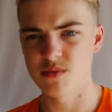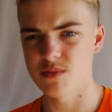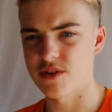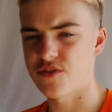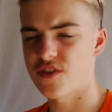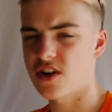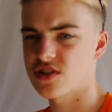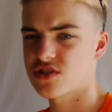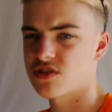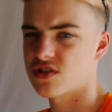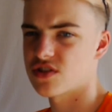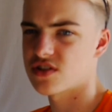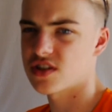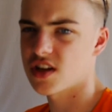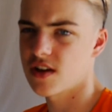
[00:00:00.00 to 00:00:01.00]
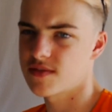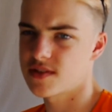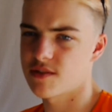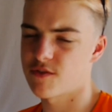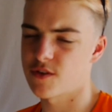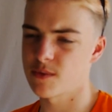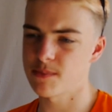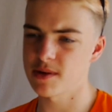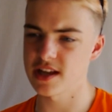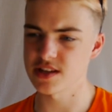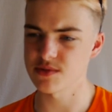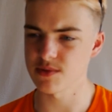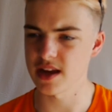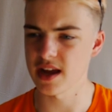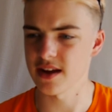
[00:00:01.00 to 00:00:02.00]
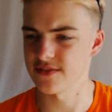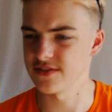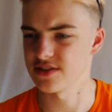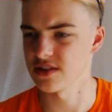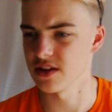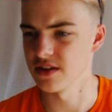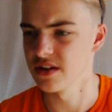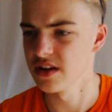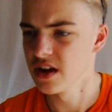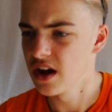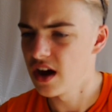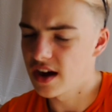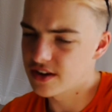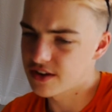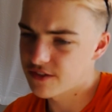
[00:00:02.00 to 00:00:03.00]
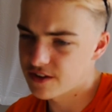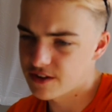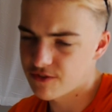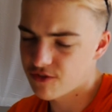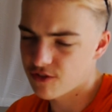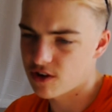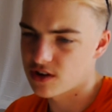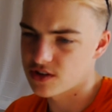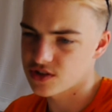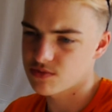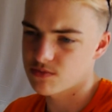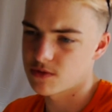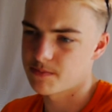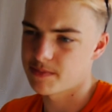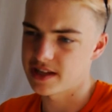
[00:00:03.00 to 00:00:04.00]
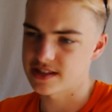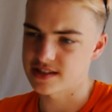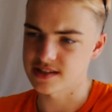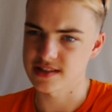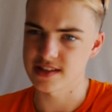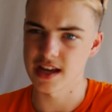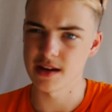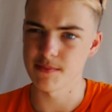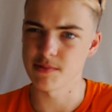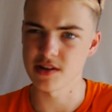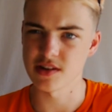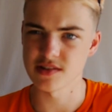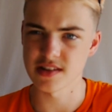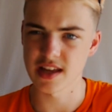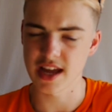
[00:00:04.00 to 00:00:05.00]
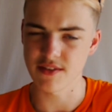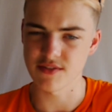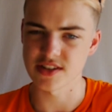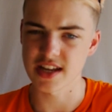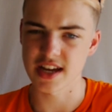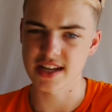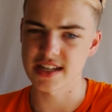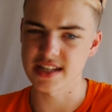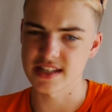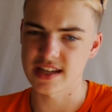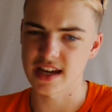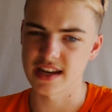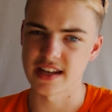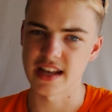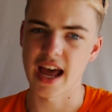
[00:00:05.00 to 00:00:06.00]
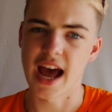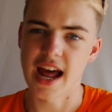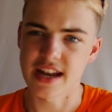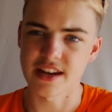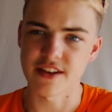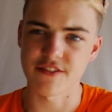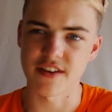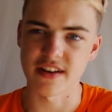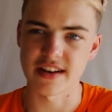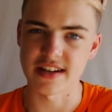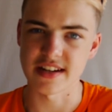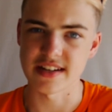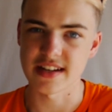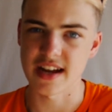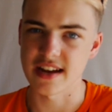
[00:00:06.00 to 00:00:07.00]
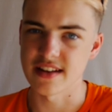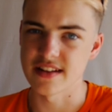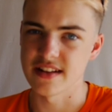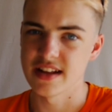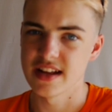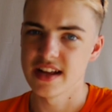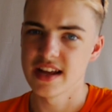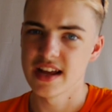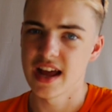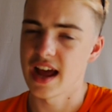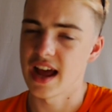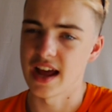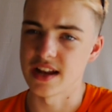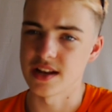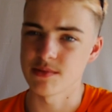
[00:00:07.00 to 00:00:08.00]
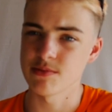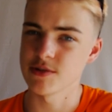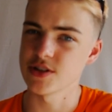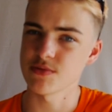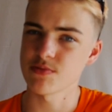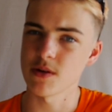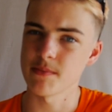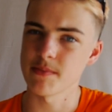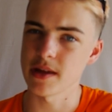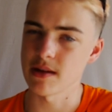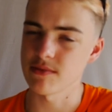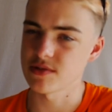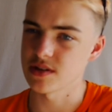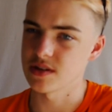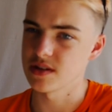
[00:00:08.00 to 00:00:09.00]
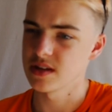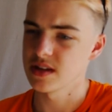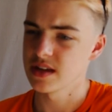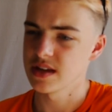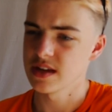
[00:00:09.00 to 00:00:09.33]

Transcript: We're far too conservative for the players we have, so I do think France will beat us there because they have attacking talent and defending talent, and we just won't be able to